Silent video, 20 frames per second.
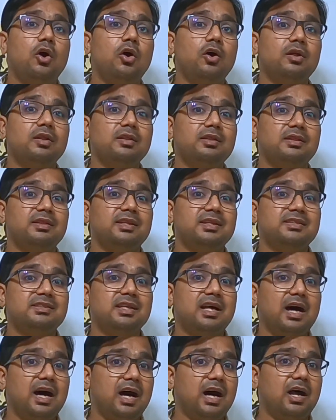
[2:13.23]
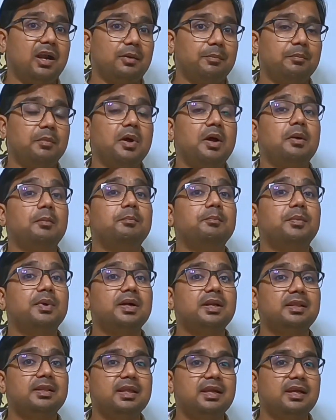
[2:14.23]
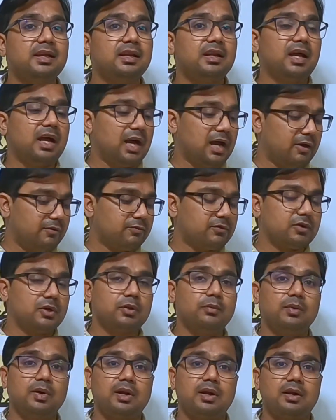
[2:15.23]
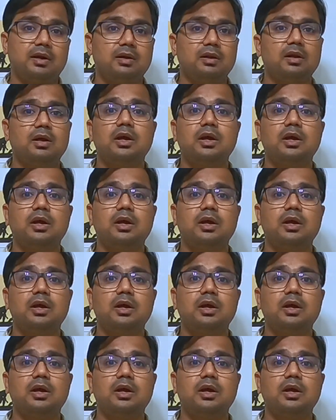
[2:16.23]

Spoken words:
on this arm. But then after your